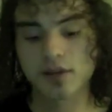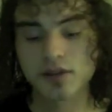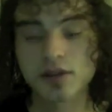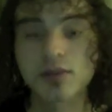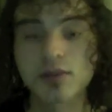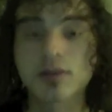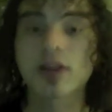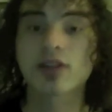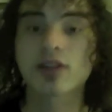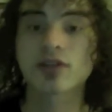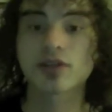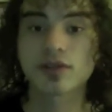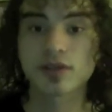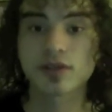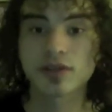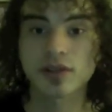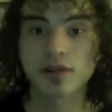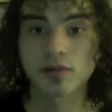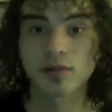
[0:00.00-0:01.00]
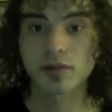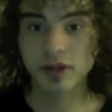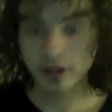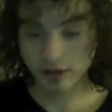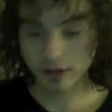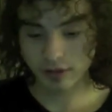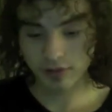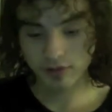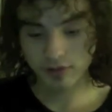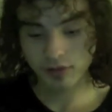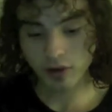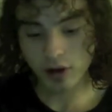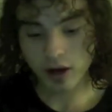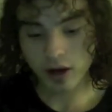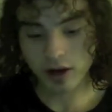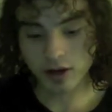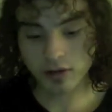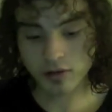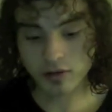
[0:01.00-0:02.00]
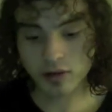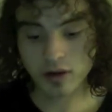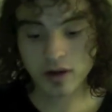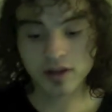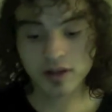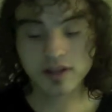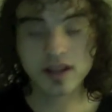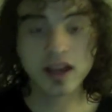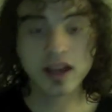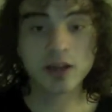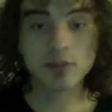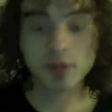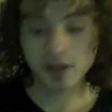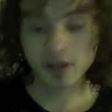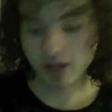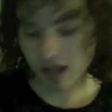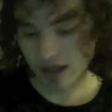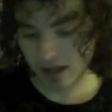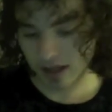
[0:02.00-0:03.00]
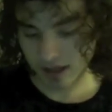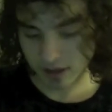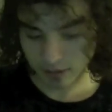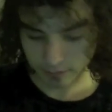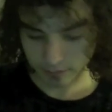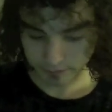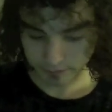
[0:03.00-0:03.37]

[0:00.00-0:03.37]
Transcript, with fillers: two lectures a week for Audiotronics and PAE.